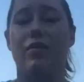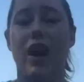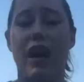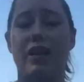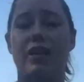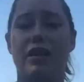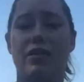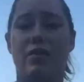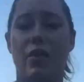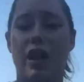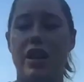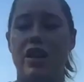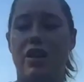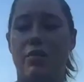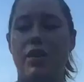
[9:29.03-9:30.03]
rest
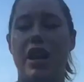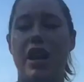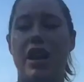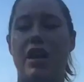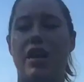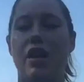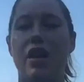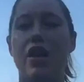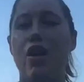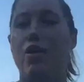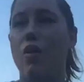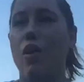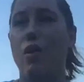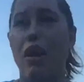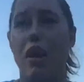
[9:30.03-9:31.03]
when you're being
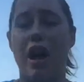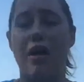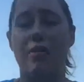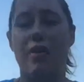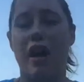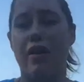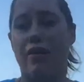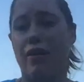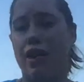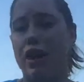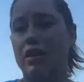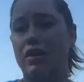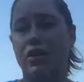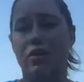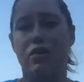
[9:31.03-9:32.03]
woken up
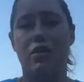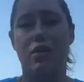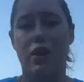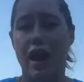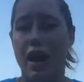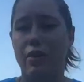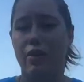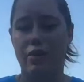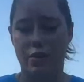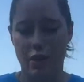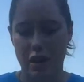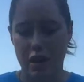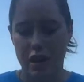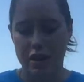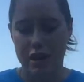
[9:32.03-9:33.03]
every 2 to 3 hours
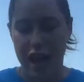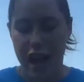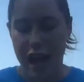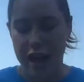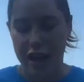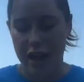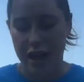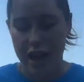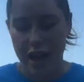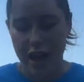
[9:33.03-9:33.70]
with an attack.